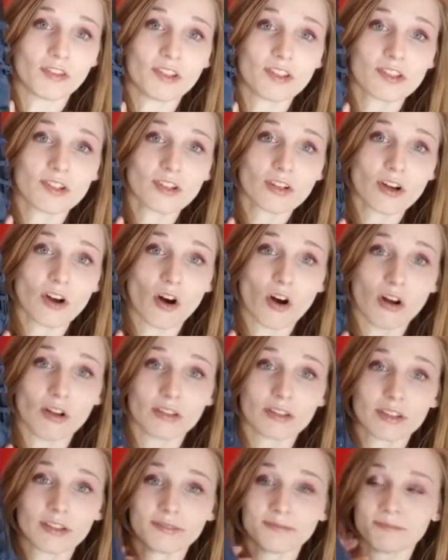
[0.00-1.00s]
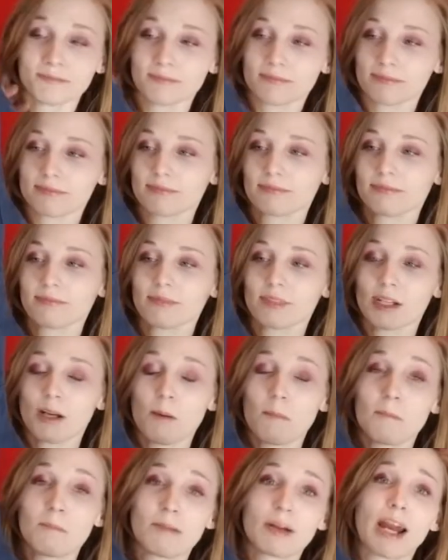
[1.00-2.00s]
these are called,
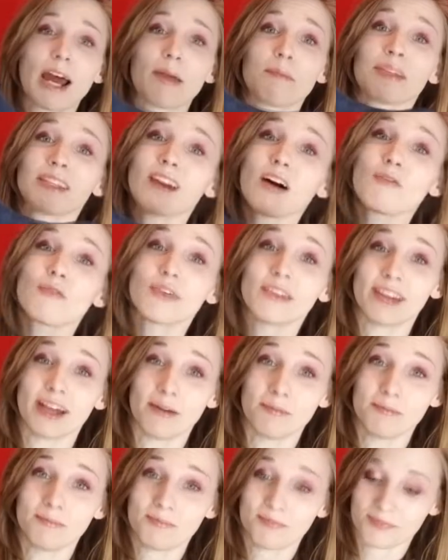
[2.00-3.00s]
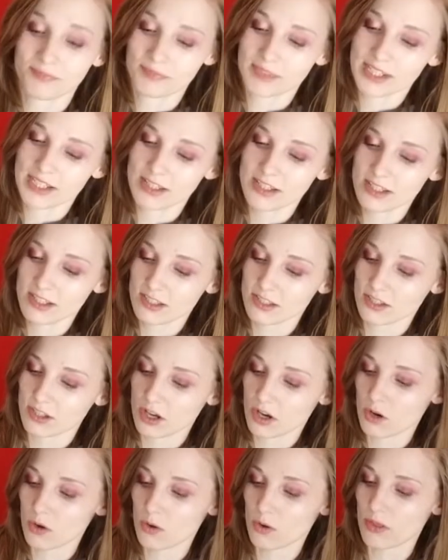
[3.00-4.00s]
but I'm in love with them.
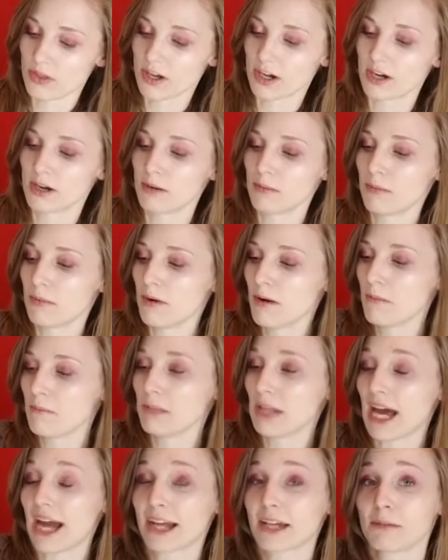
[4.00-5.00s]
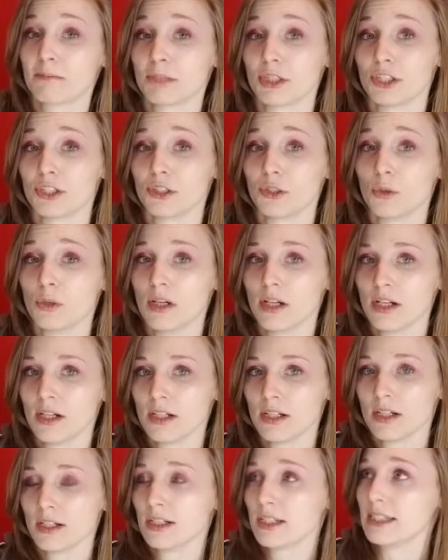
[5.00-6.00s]
So they're black and blue,
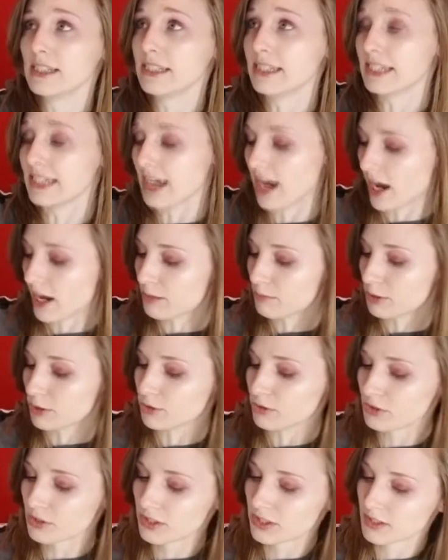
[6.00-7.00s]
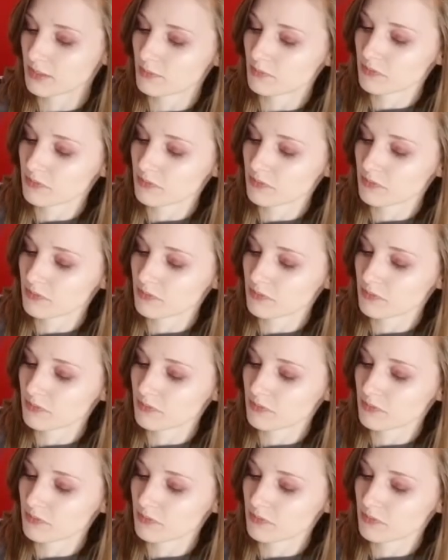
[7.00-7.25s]
knee-high boots.